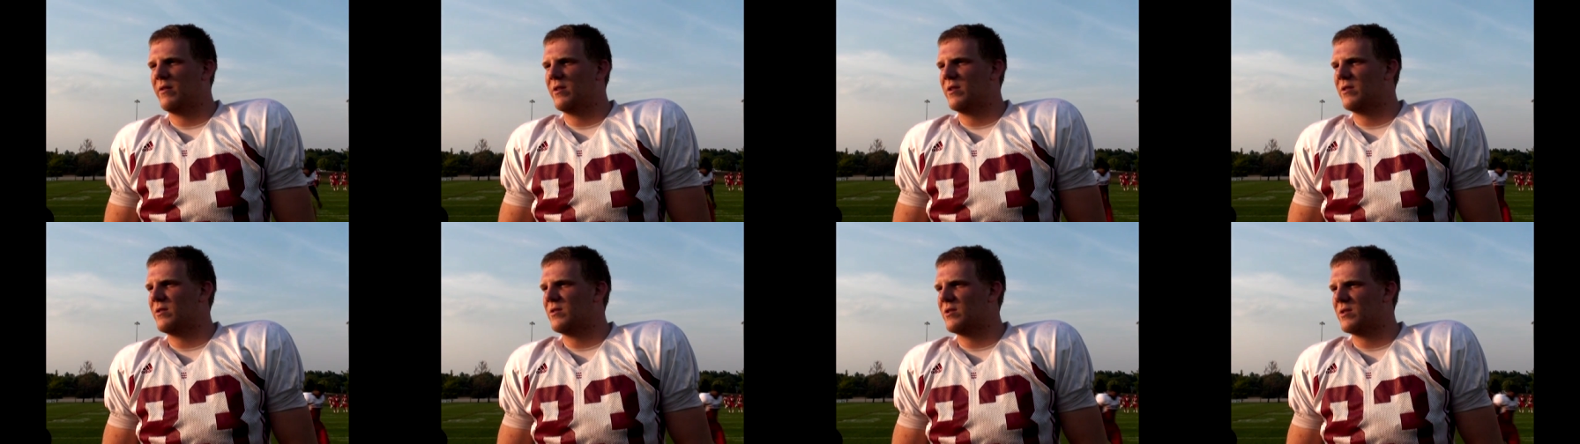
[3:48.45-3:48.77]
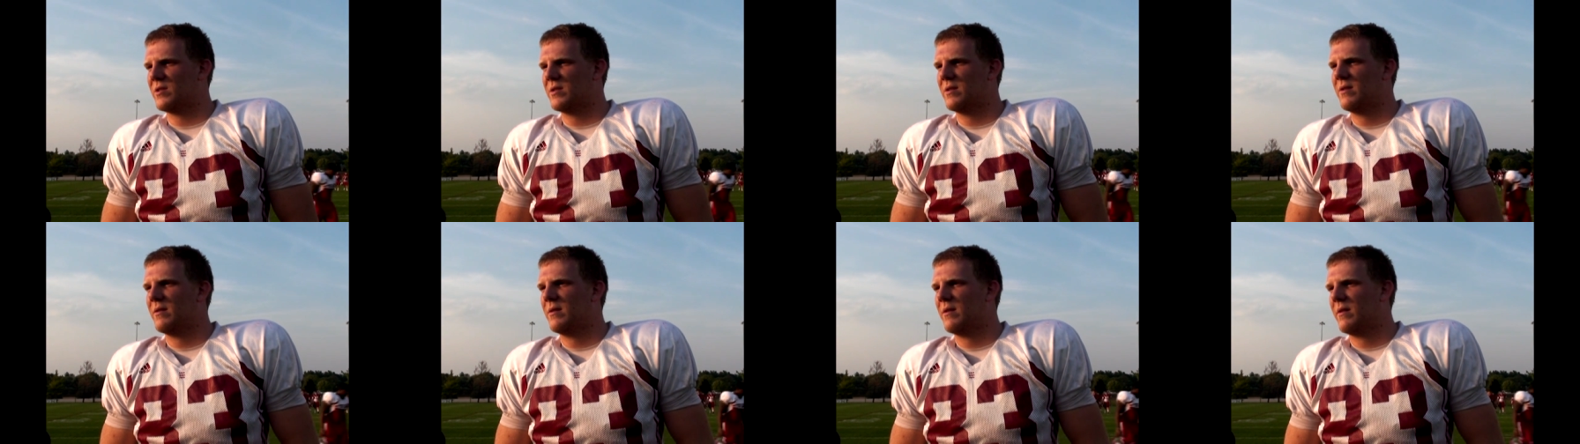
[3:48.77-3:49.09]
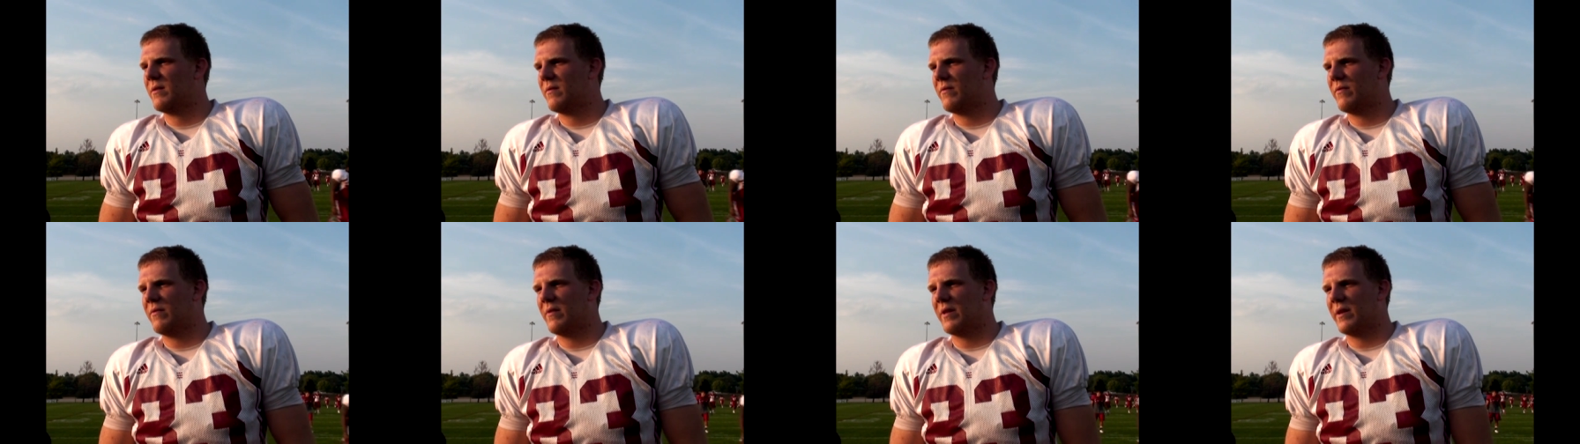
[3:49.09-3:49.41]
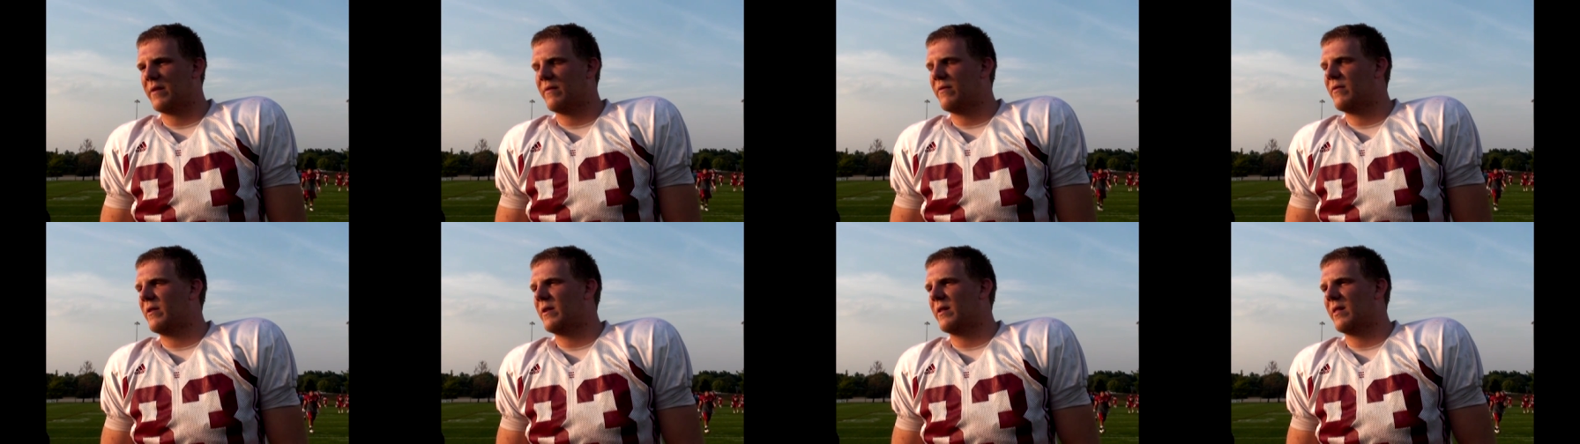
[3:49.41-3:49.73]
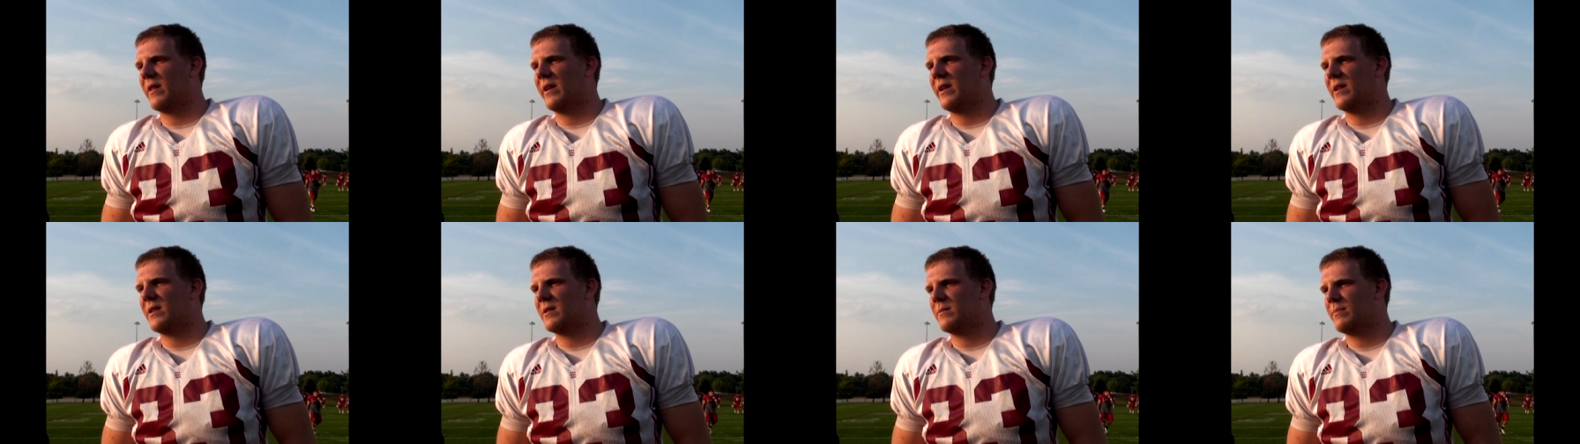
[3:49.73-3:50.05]
You can just like
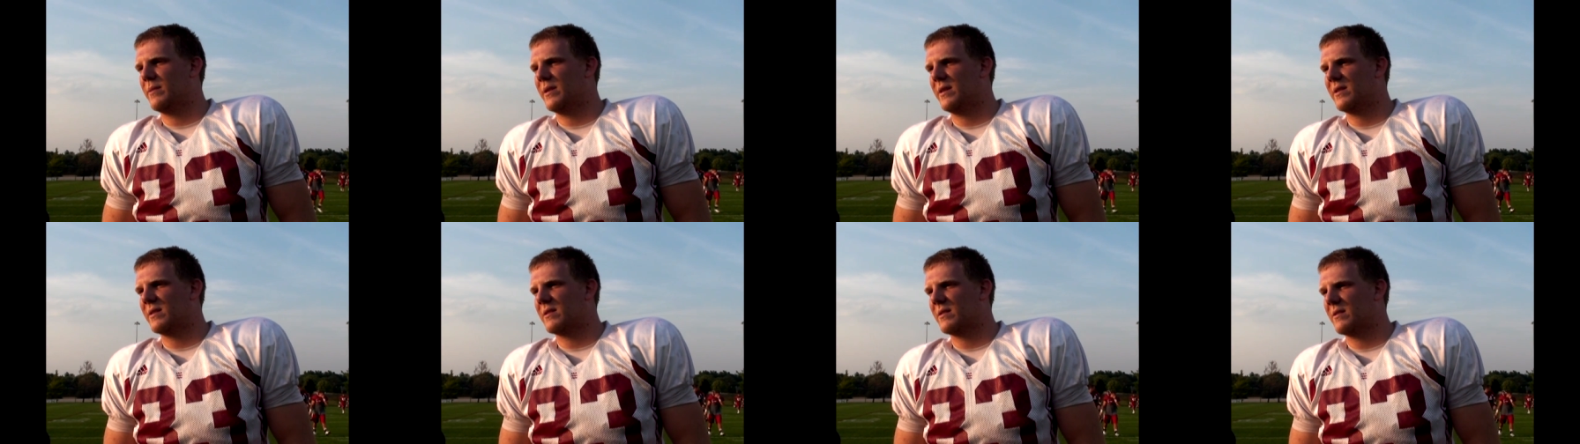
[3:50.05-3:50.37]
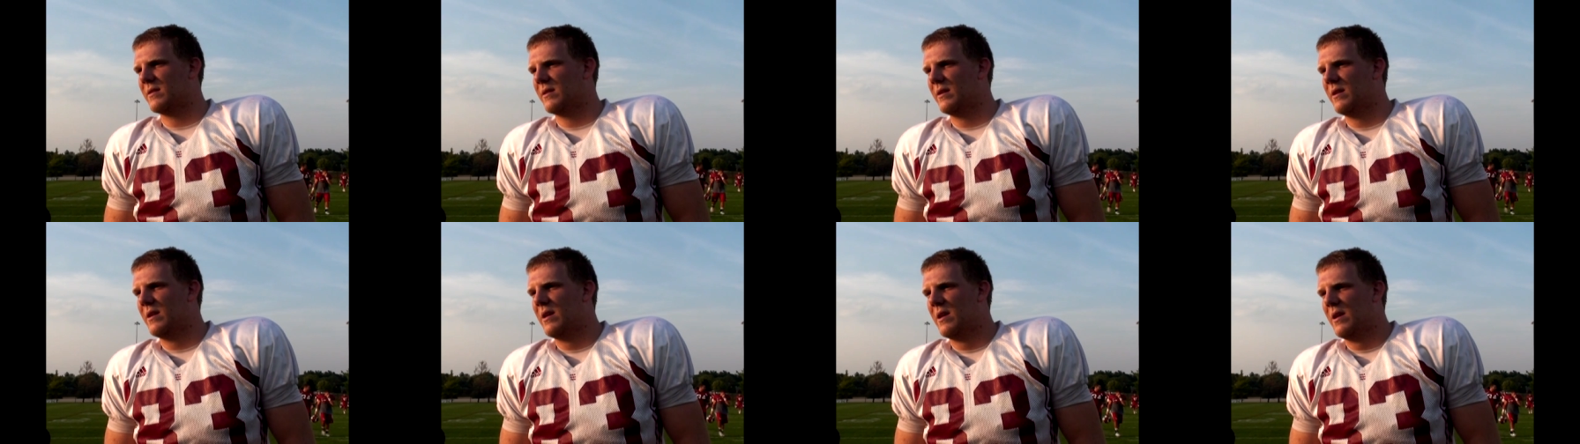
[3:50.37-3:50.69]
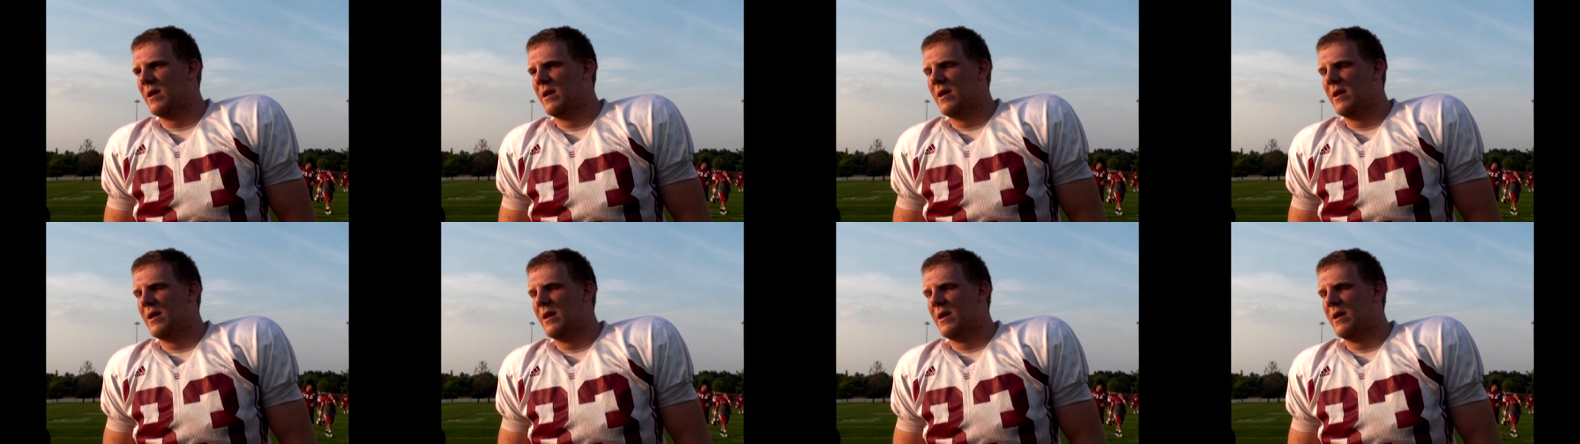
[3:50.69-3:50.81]
freelance basically.